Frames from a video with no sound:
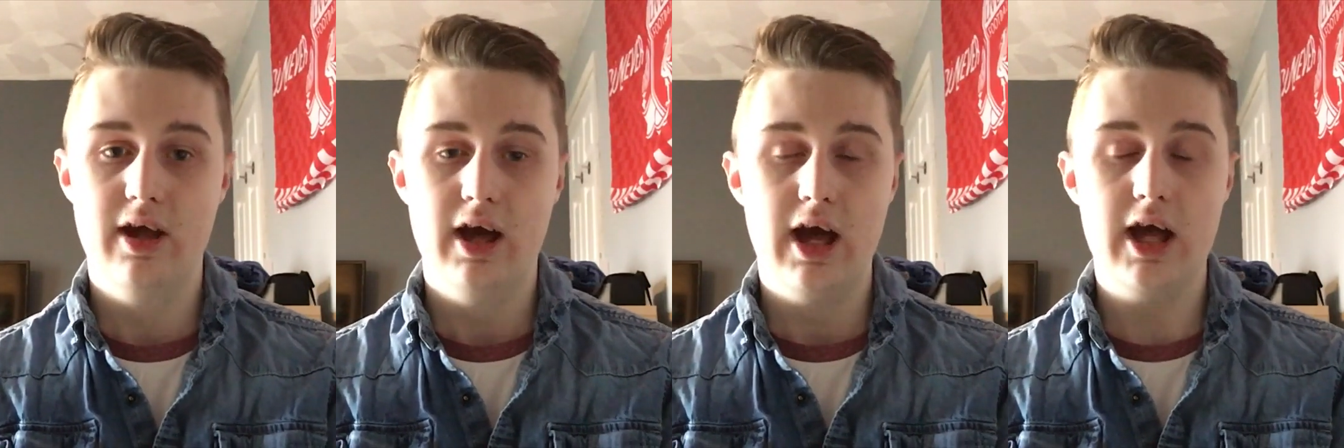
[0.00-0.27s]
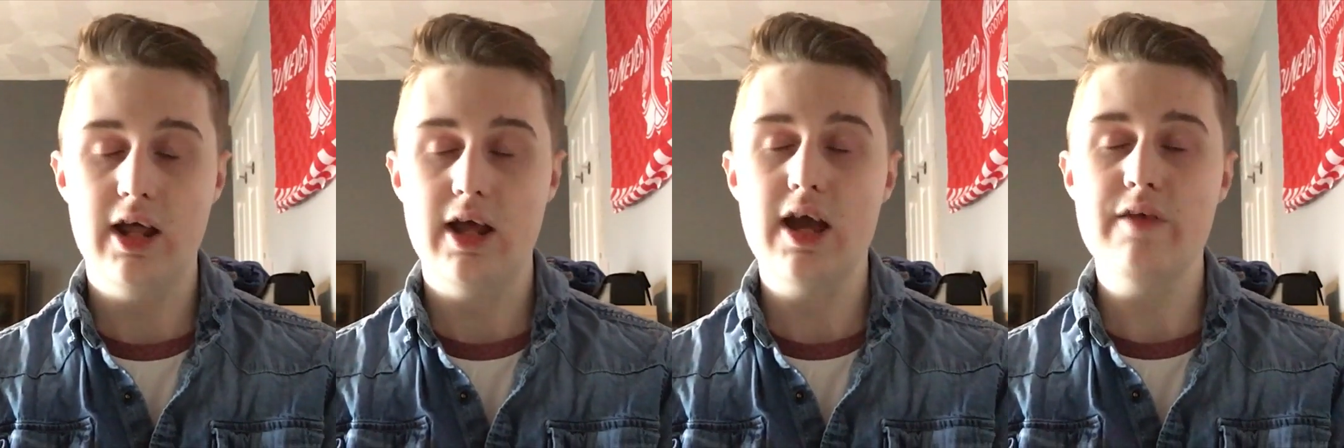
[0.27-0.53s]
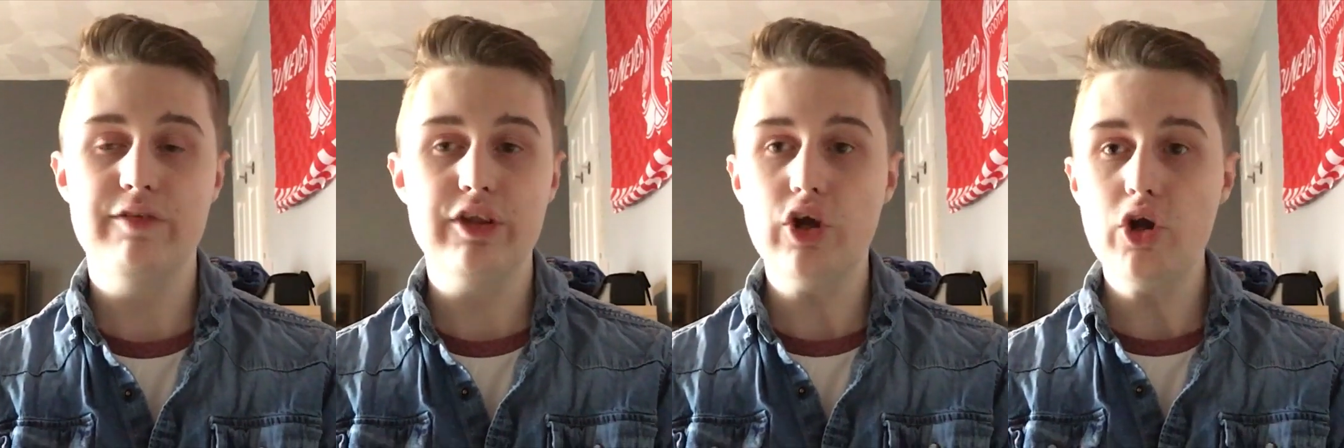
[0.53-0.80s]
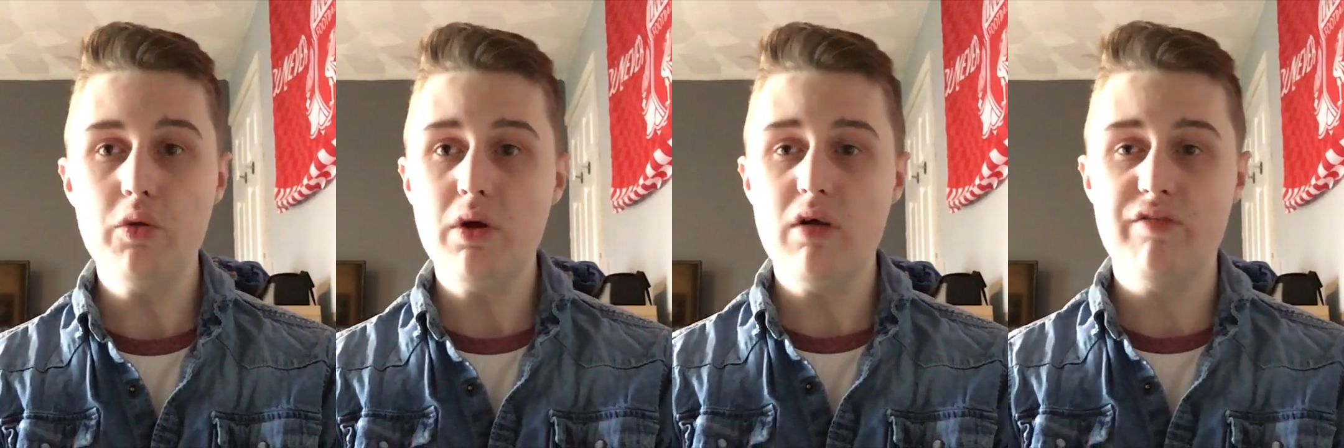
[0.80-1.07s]
And if you don't
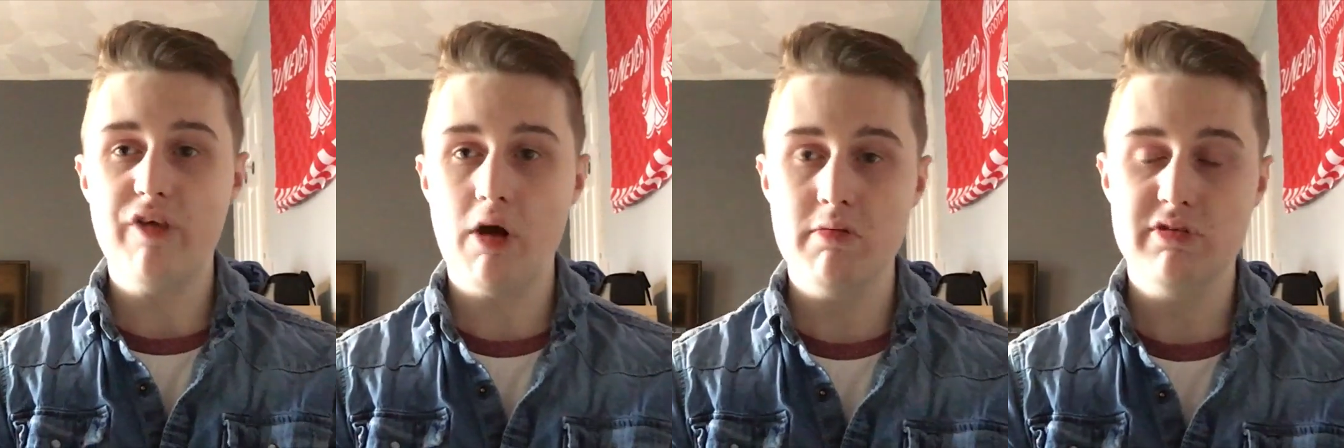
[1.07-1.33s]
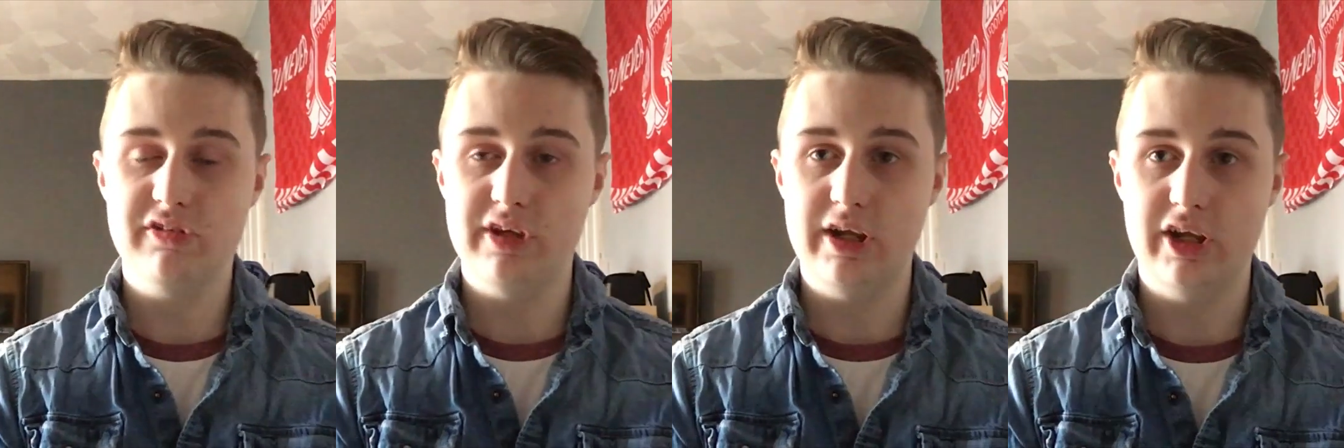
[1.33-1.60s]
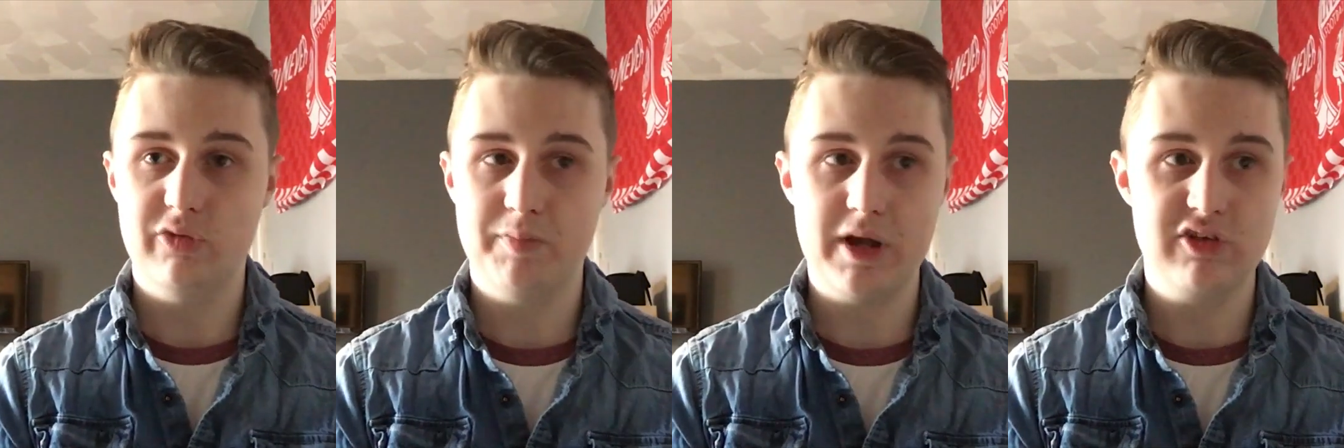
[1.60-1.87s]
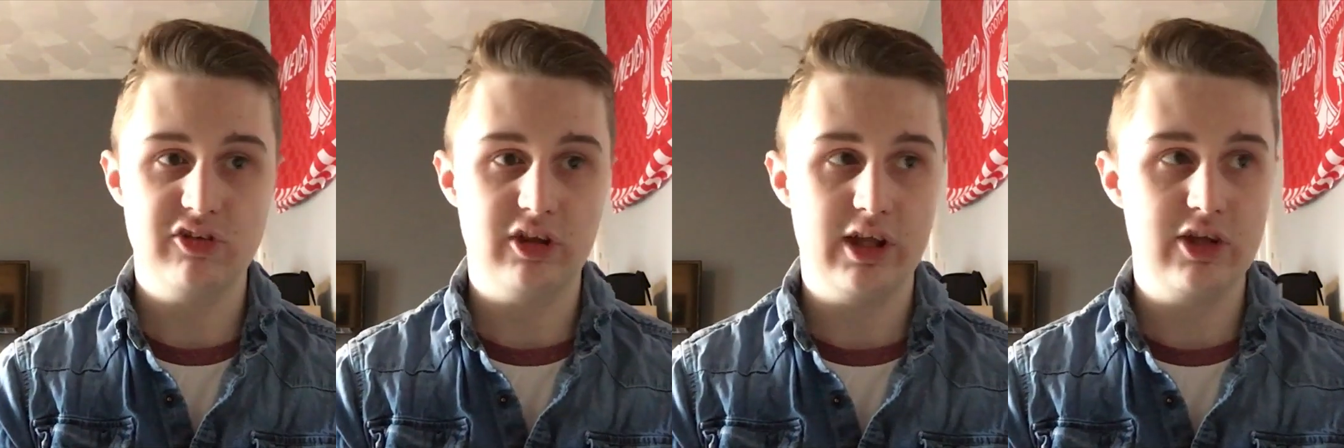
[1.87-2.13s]
know what a Farmers League is,
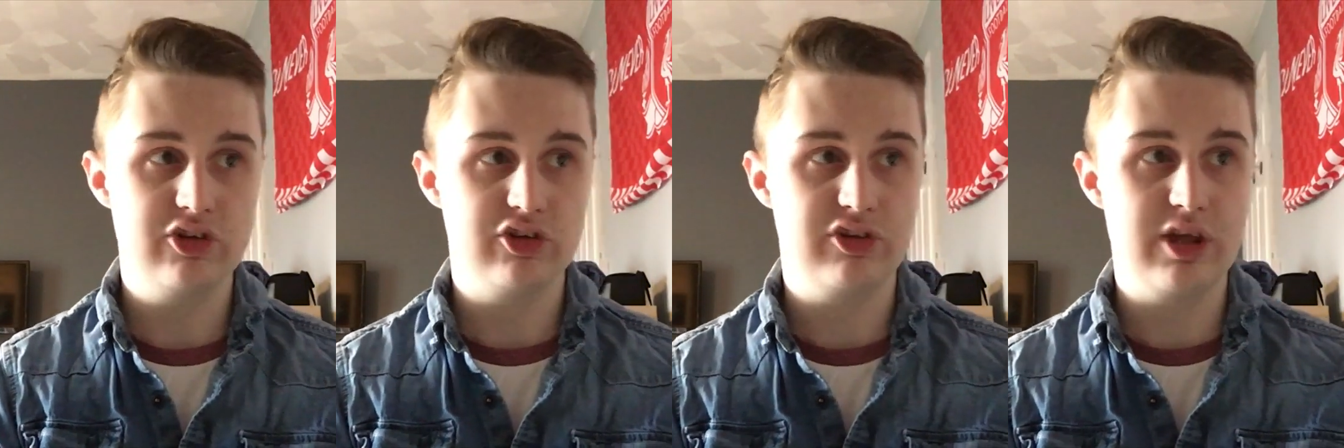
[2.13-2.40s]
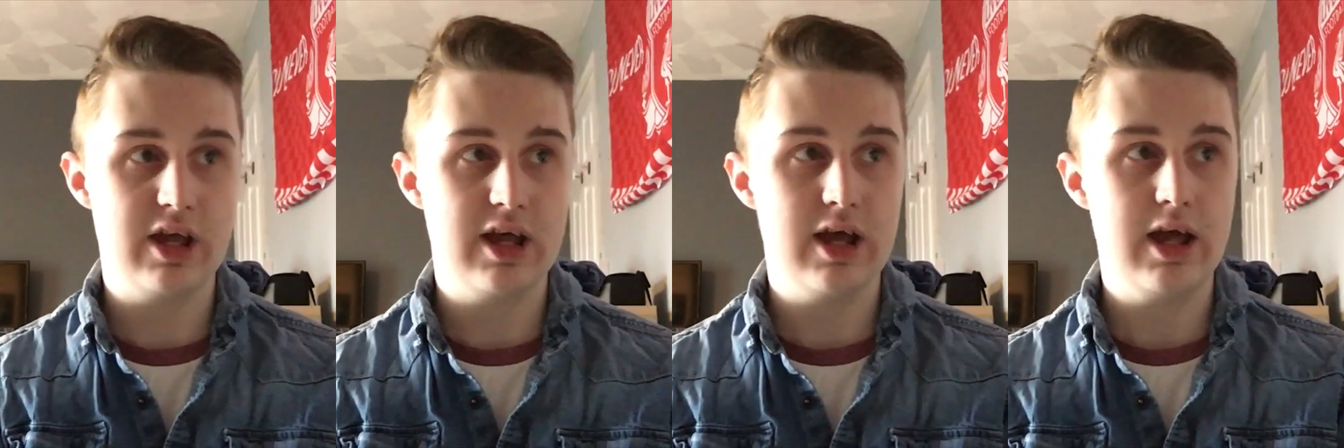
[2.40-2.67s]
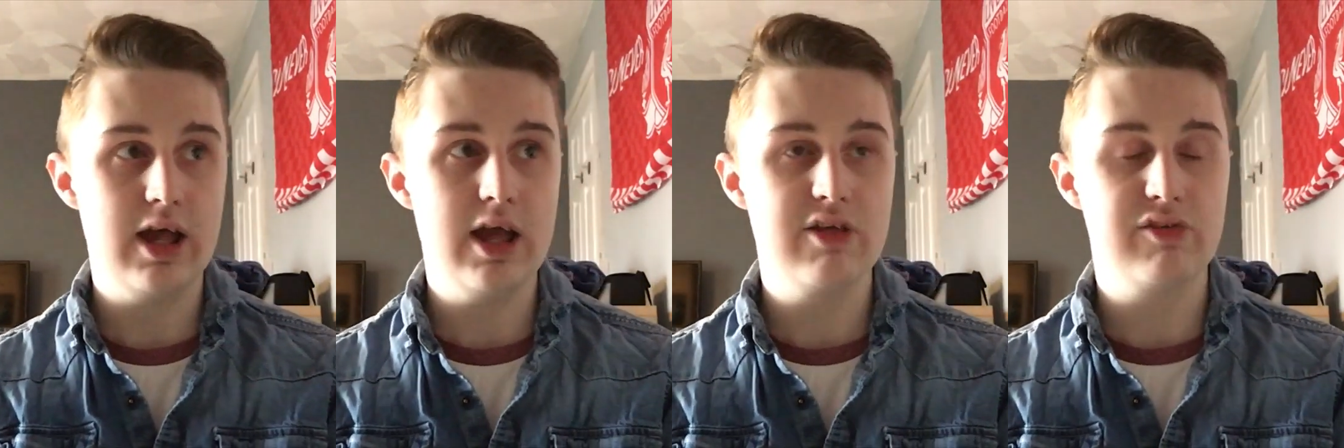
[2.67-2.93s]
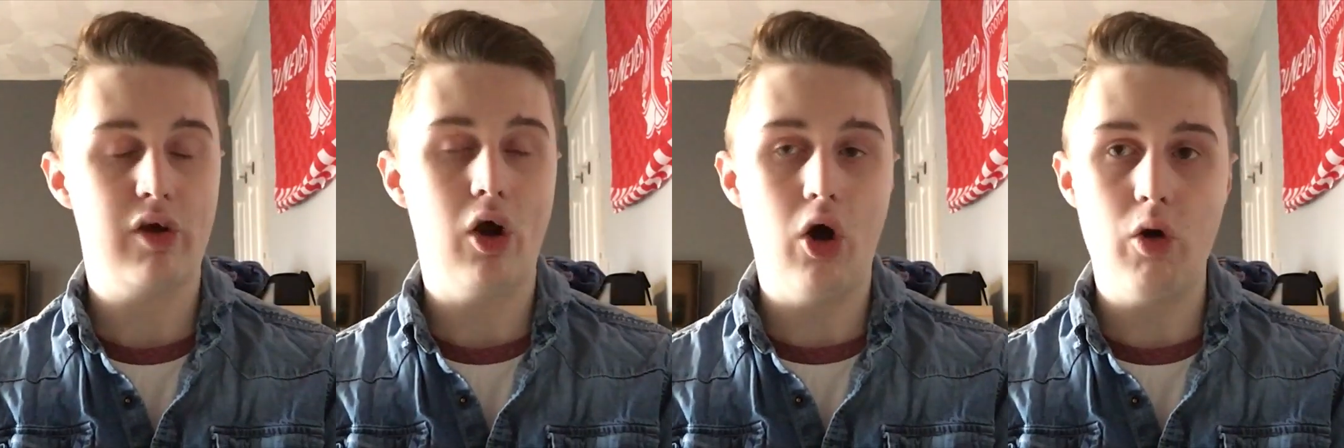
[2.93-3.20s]
basically just,
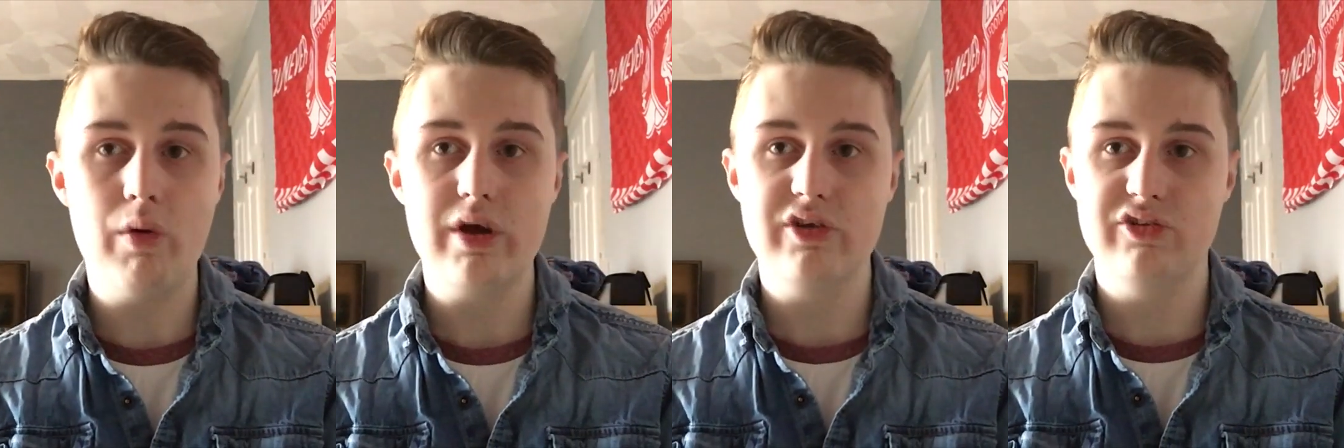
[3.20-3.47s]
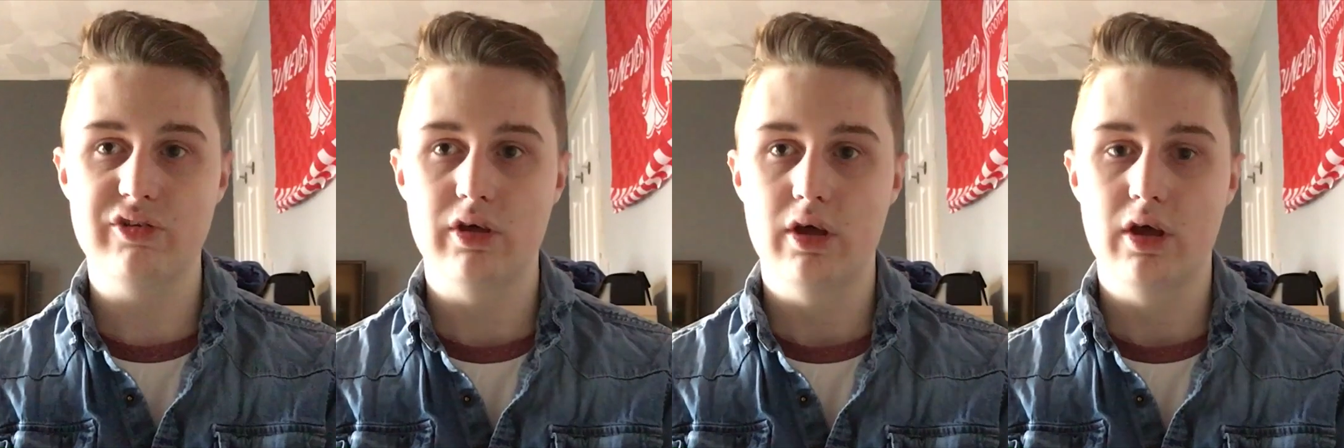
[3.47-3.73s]
it's always